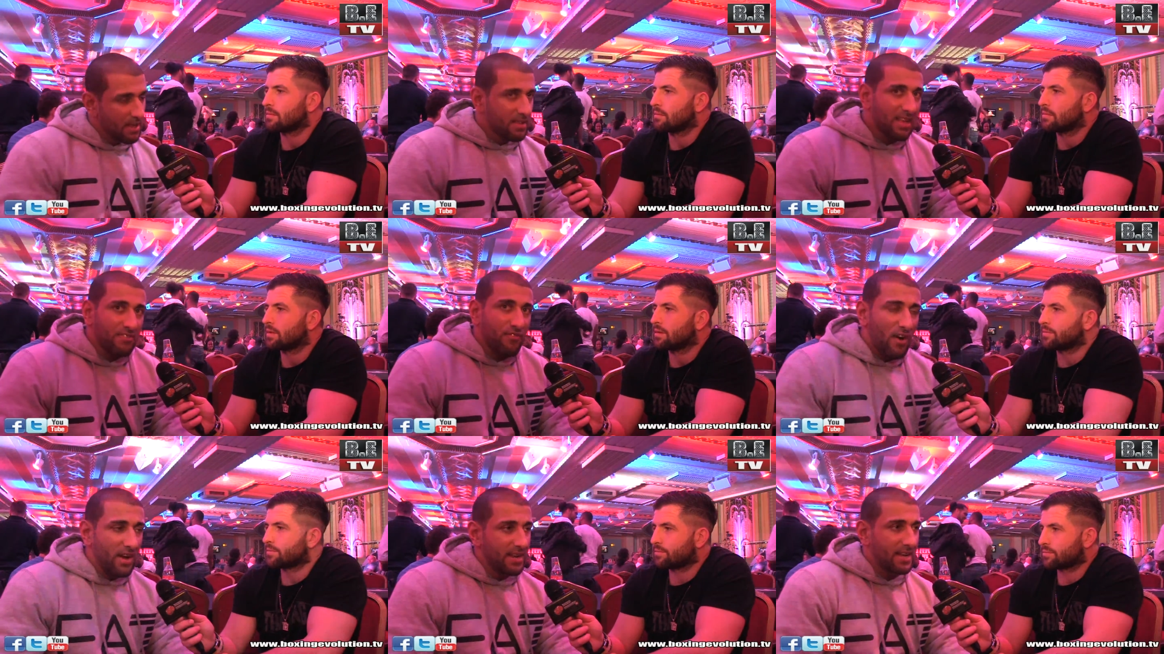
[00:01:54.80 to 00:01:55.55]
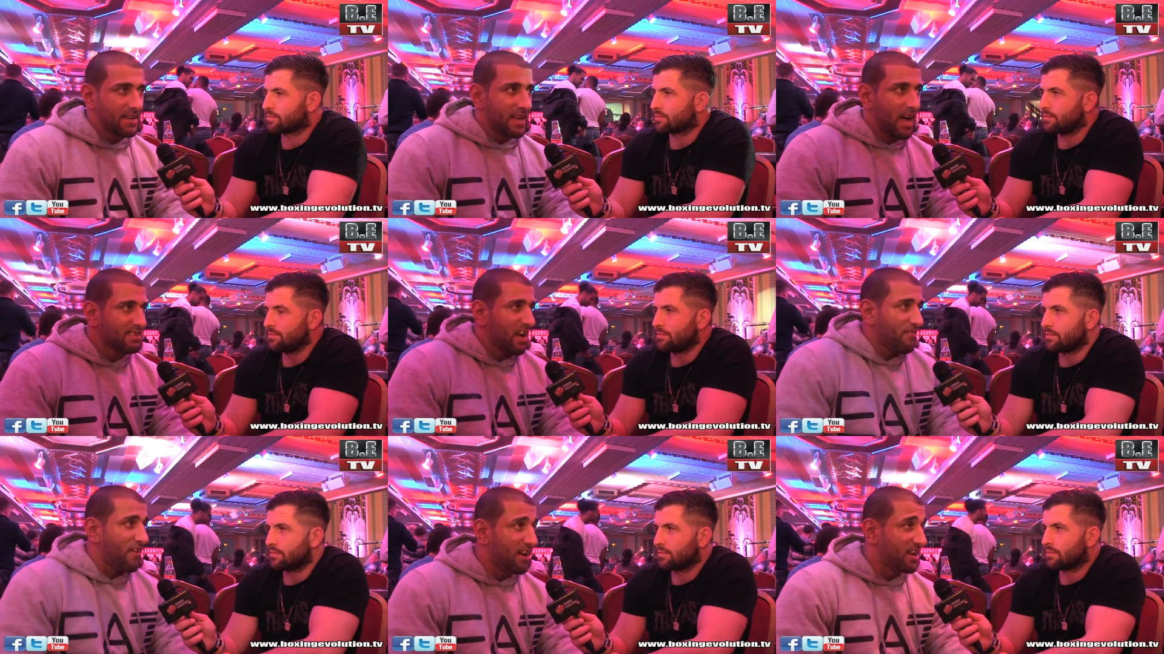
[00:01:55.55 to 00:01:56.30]
Speaker 1: that's fine. And today I said, I'll oh,
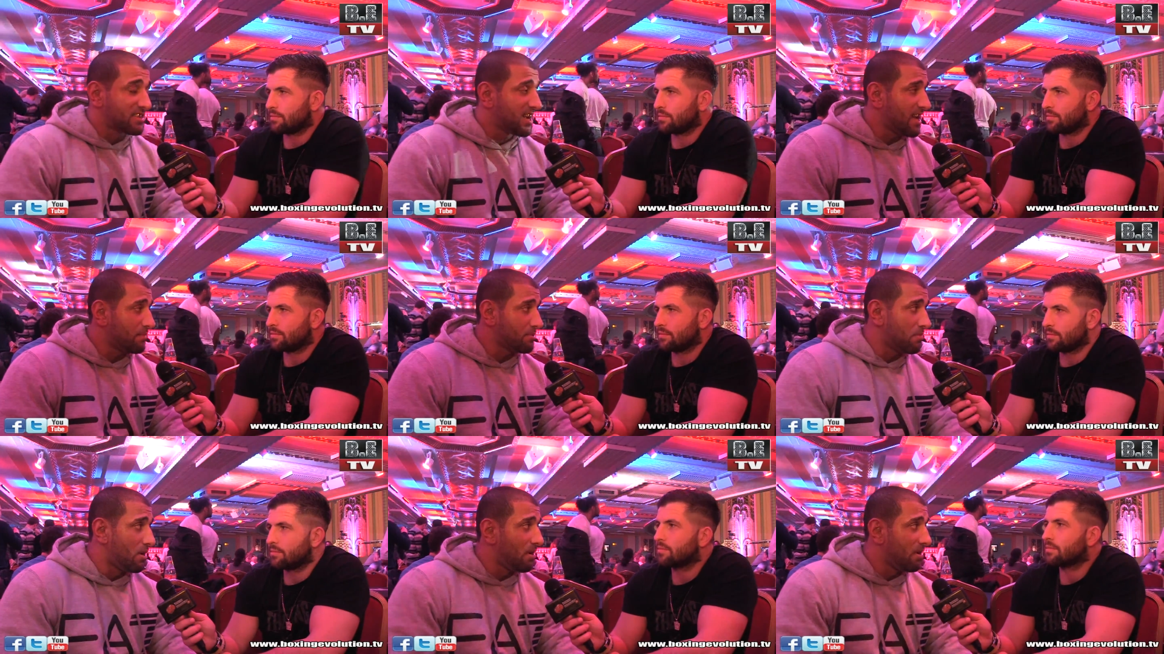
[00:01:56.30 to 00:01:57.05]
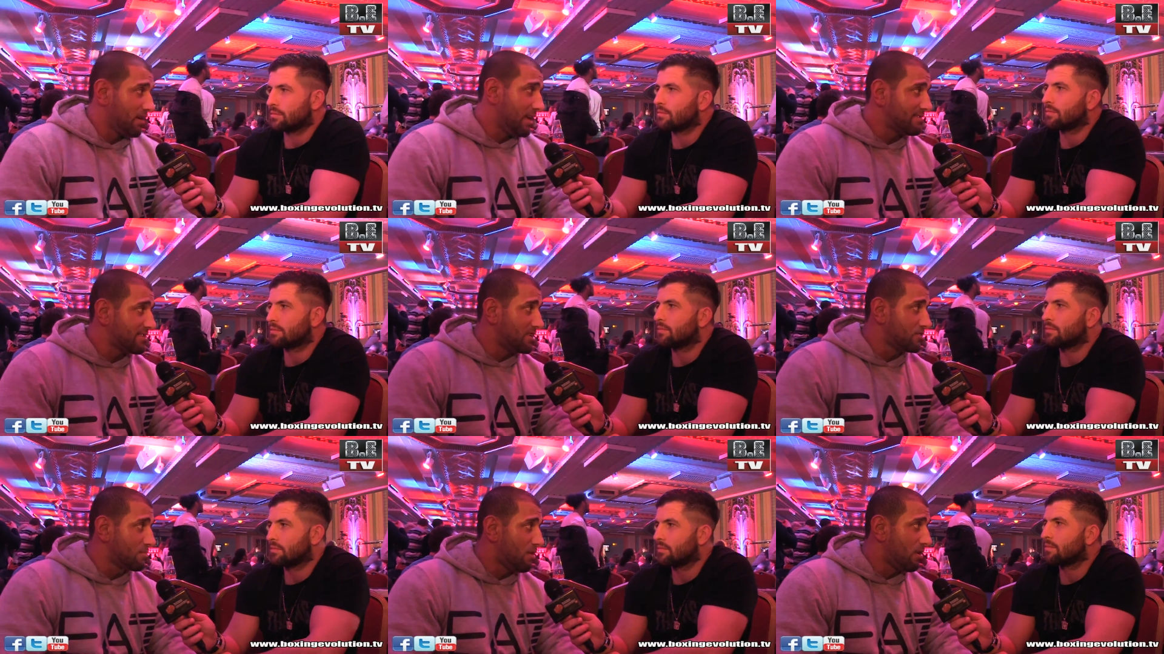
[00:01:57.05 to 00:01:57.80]
fine, I'll turn up tomorrow and see you
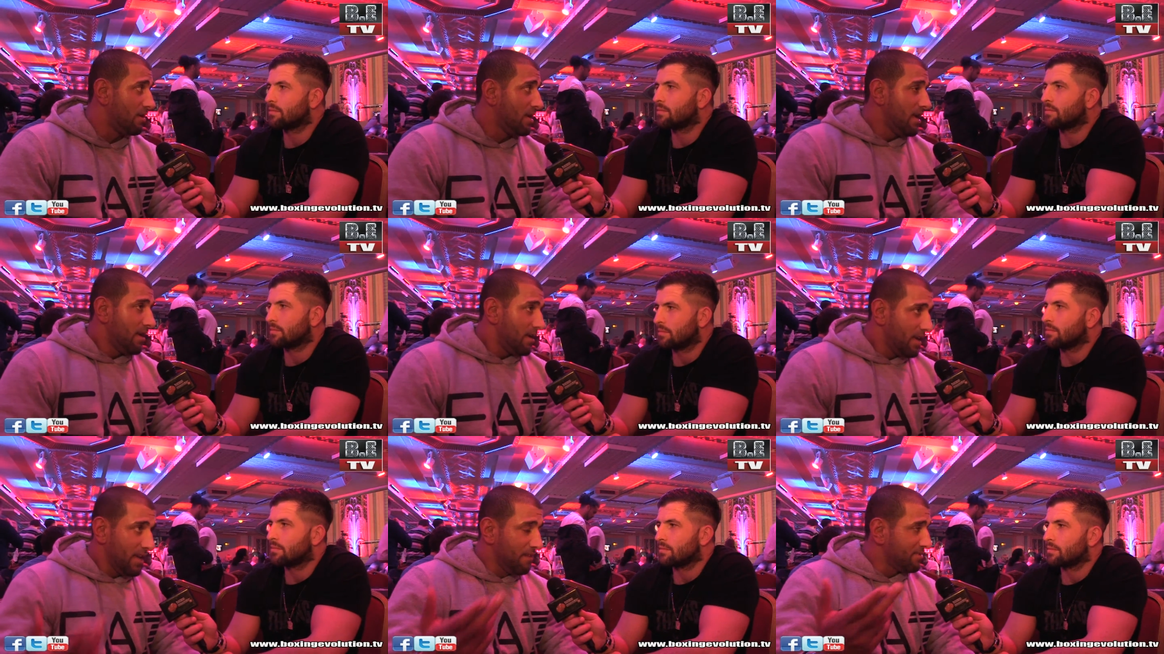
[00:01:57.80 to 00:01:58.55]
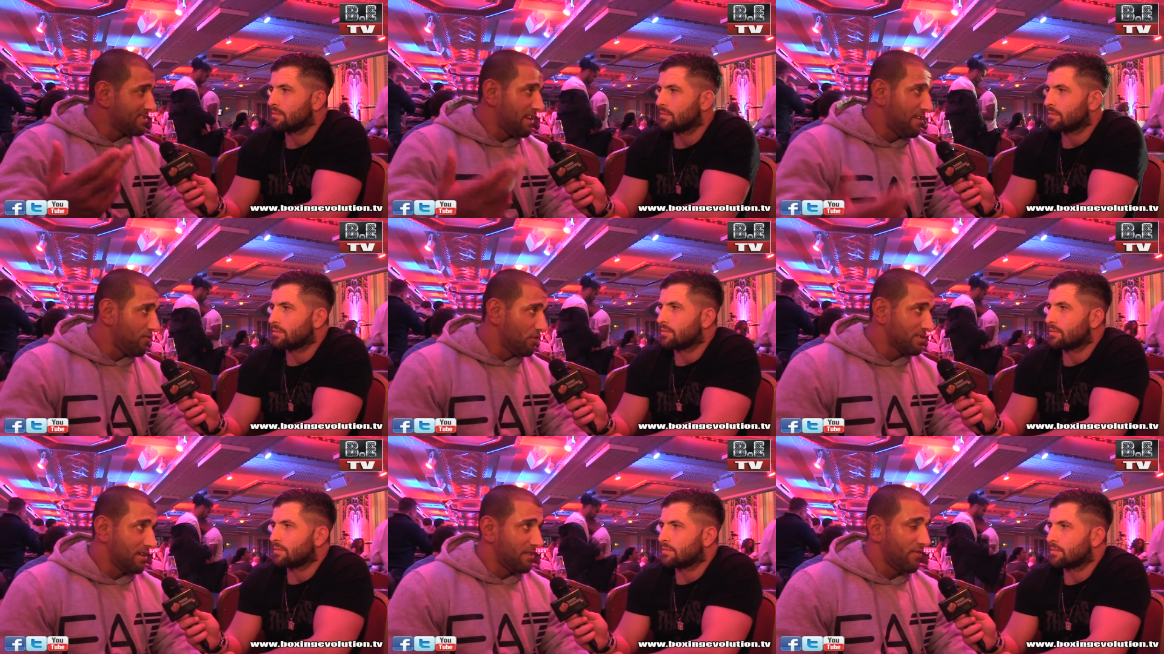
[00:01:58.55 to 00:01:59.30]
tomorrow. He was 74,
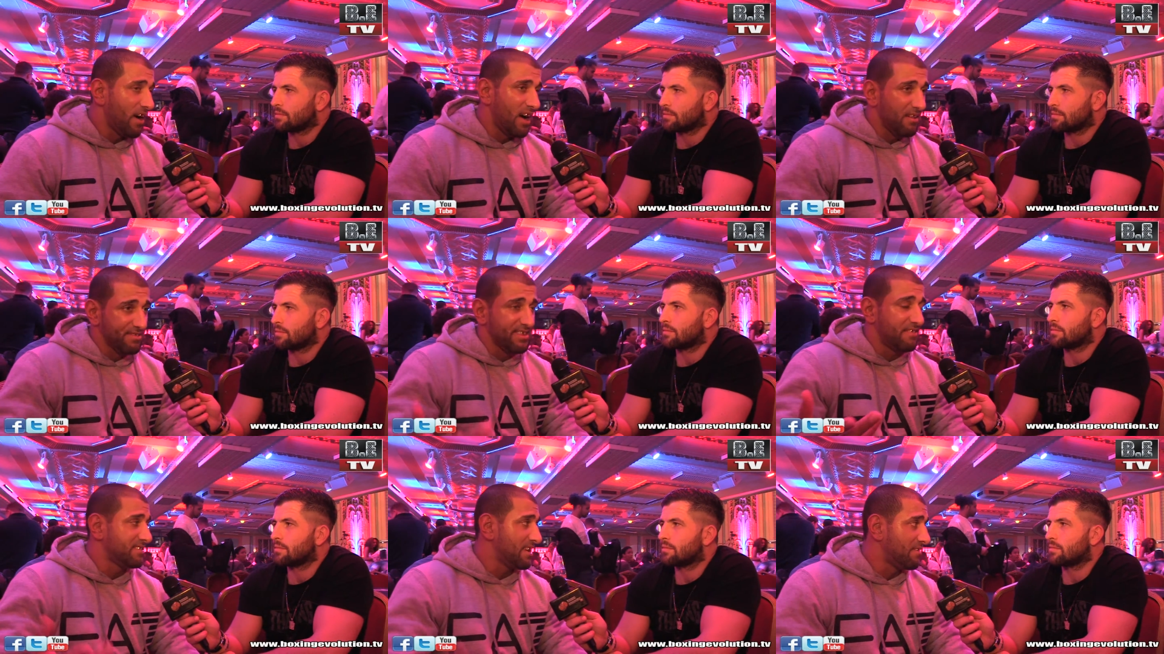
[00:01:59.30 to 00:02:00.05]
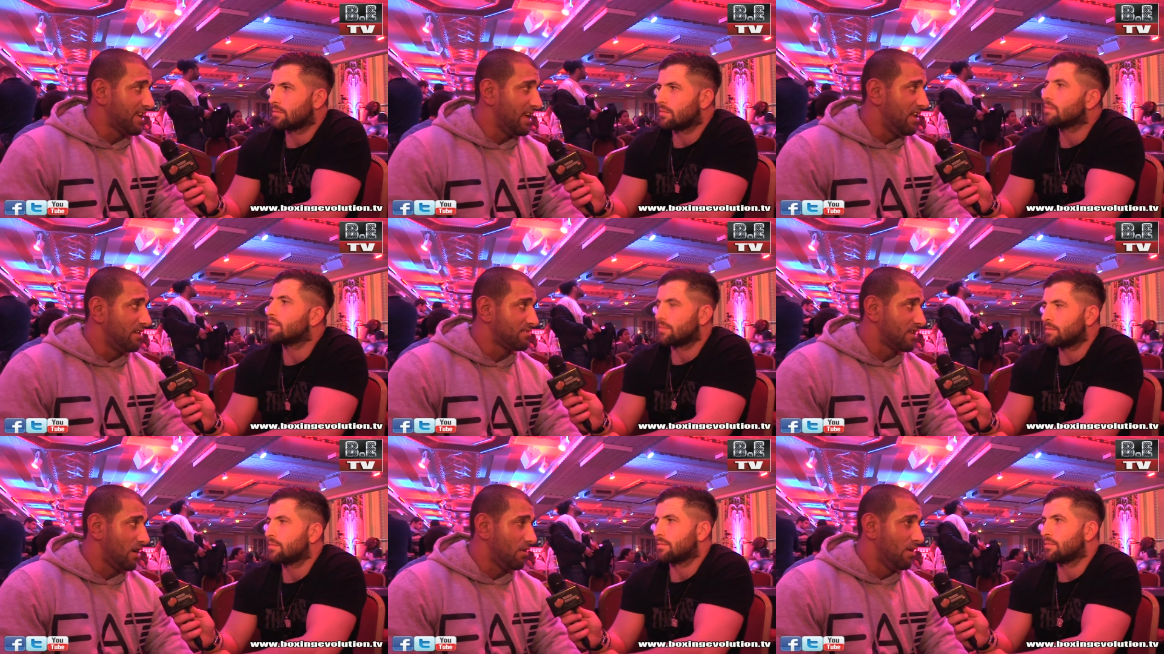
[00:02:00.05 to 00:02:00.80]
75, I was 77 kilos,
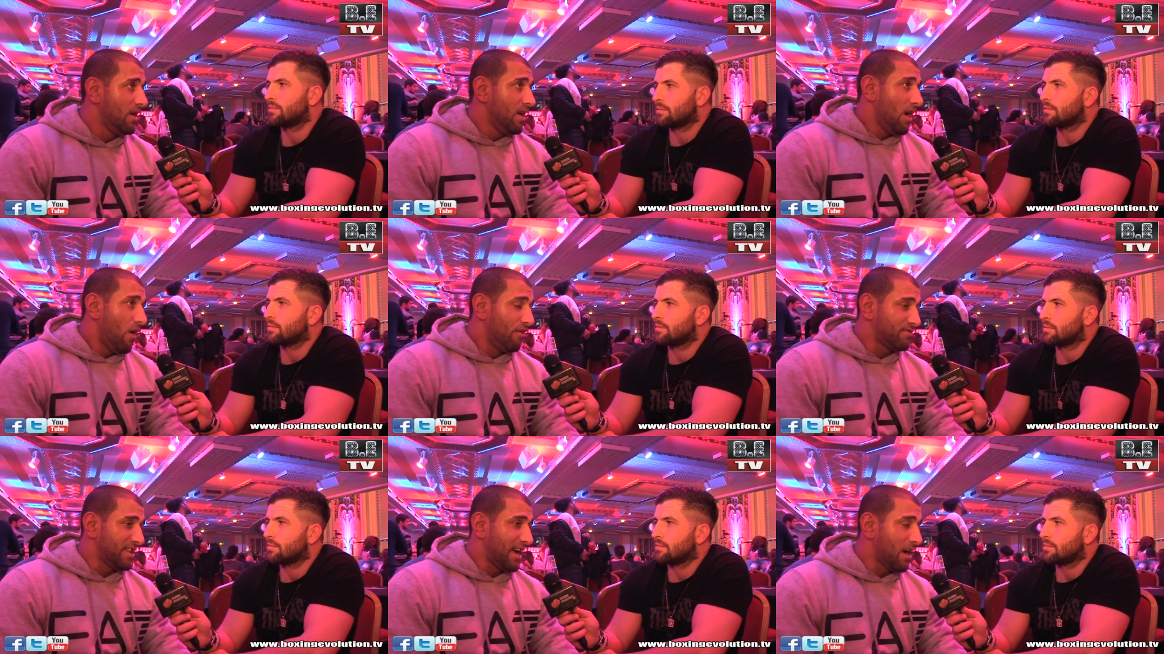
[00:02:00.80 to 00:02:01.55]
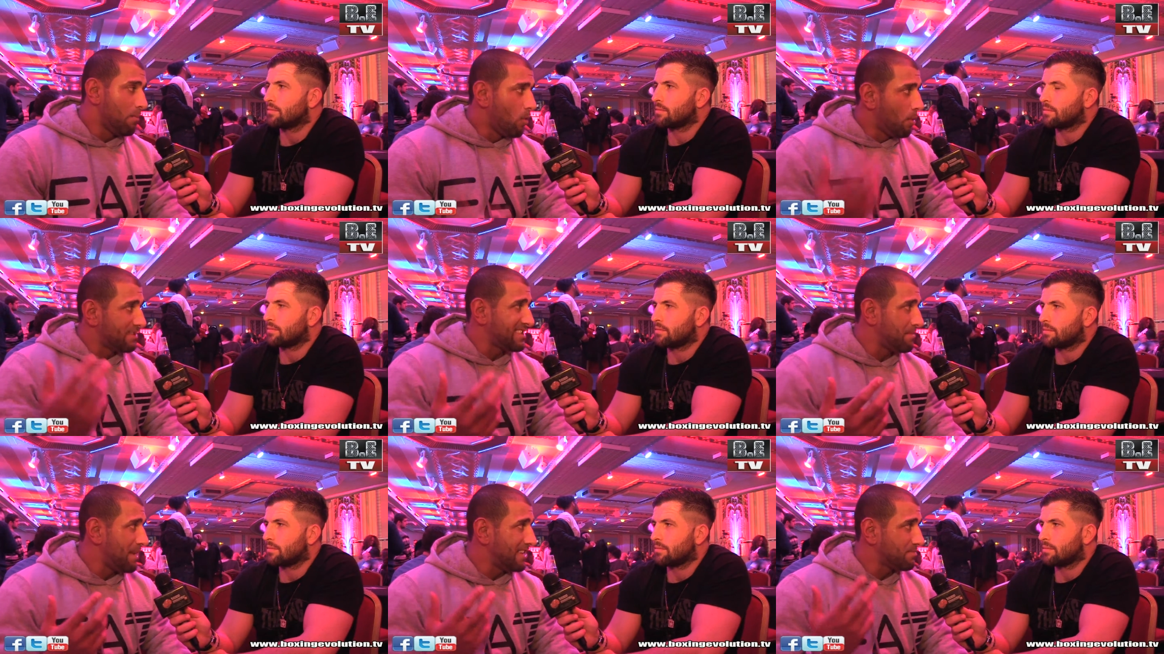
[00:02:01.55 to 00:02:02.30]
so obviously I got more
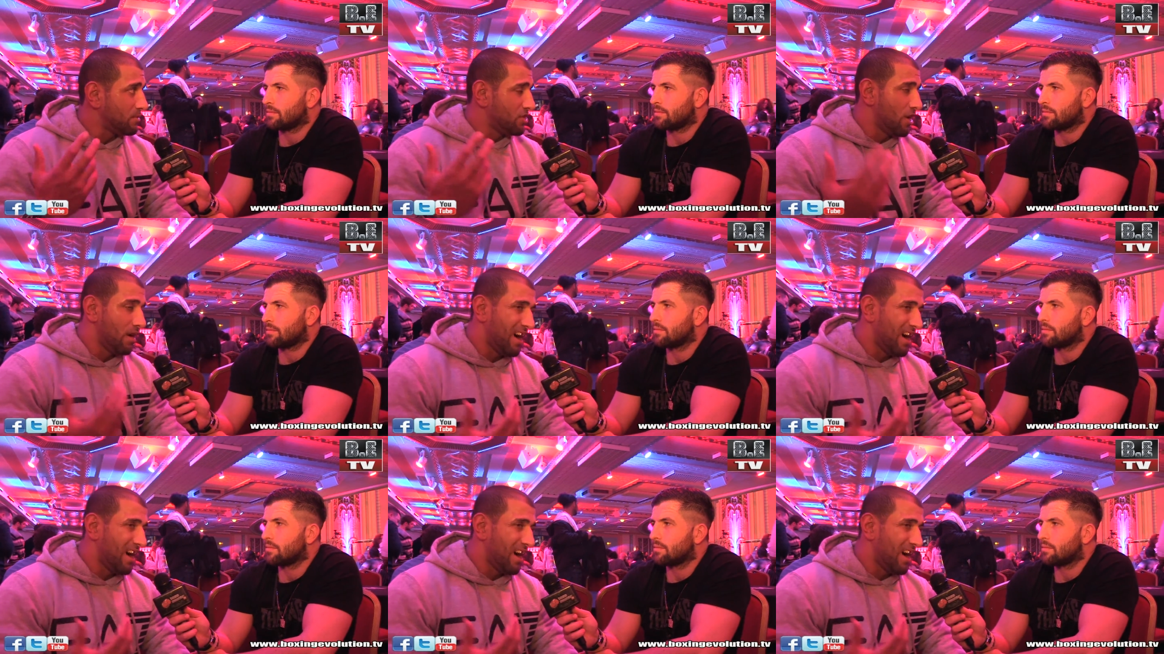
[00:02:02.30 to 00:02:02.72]
muscle mass. You know,